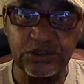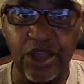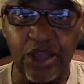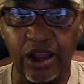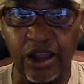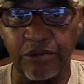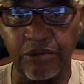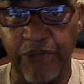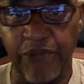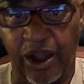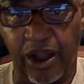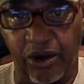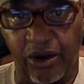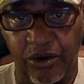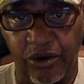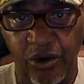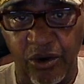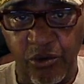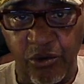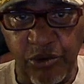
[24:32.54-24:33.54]
to talk
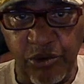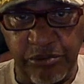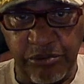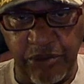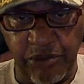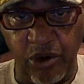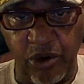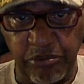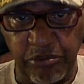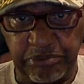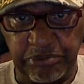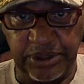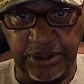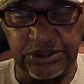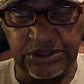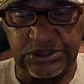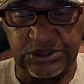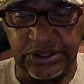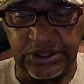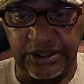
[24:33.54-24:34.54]
about remote
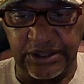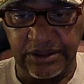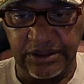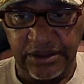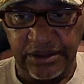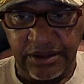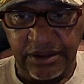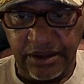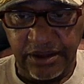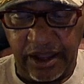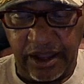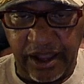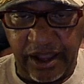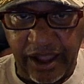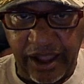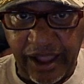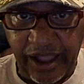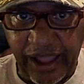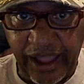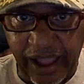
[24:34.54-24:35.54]
PC,
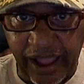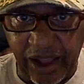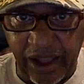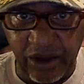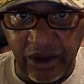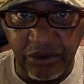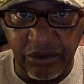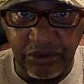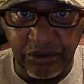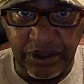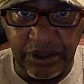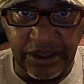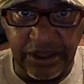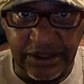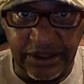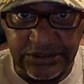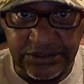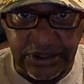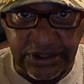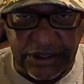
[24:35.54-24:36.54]
how
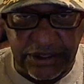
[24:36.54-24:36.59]
it